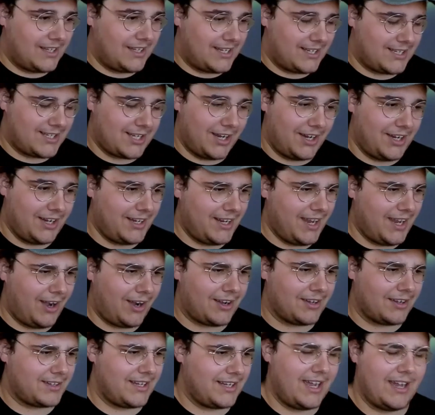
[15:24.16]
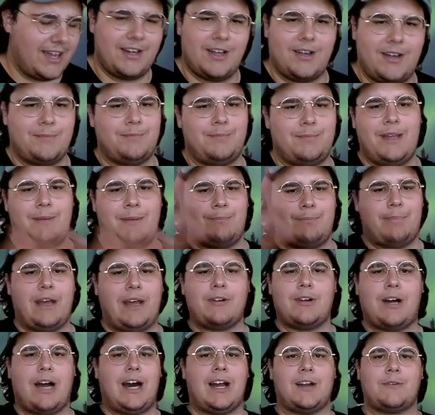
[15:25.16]
So yeah, no, man,
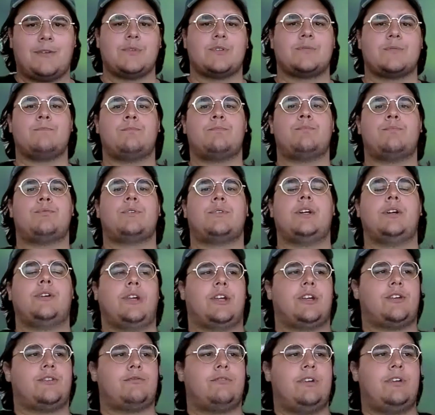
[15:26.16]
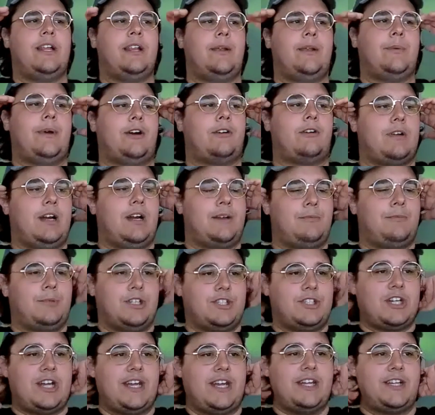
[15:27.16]
Battle Hardened was brilliant, really well run
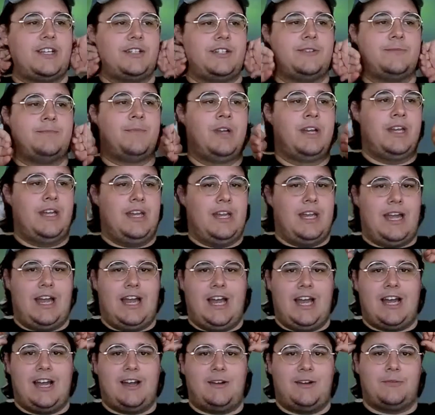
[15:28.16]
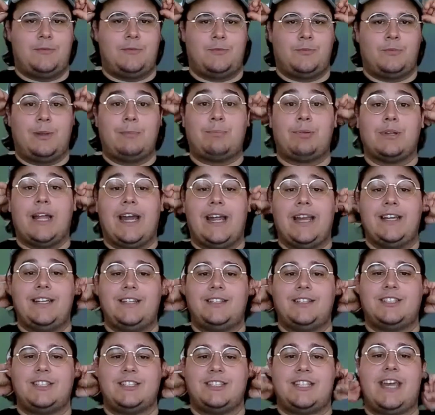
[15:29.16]
by Jacob. We played
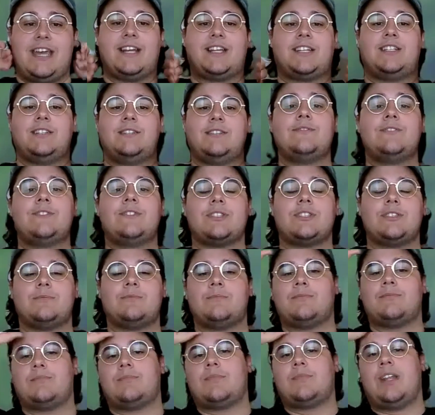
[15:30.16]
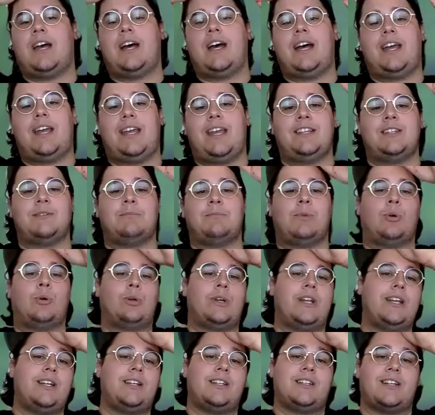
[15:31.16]
detectives in the
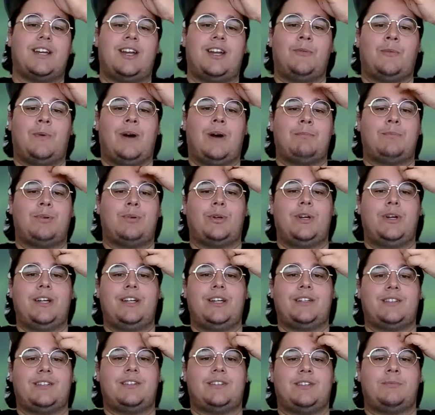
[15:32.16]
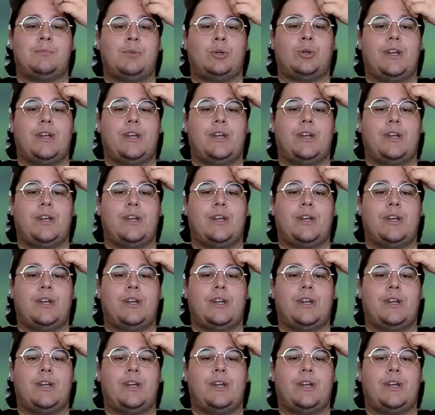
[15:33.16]
morning at one point, the